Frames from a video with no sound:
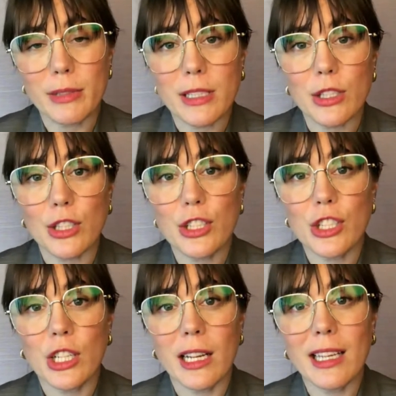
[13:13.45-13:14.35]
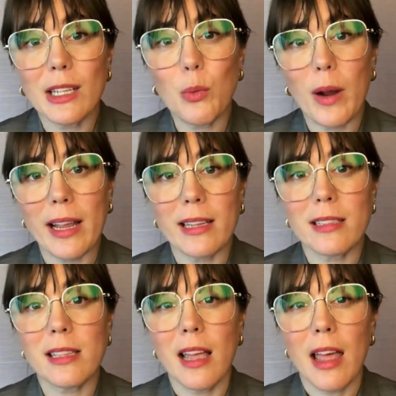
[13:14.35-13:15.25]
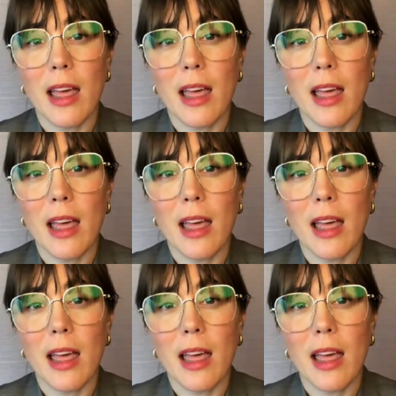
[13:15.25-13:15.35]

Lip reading: research in ways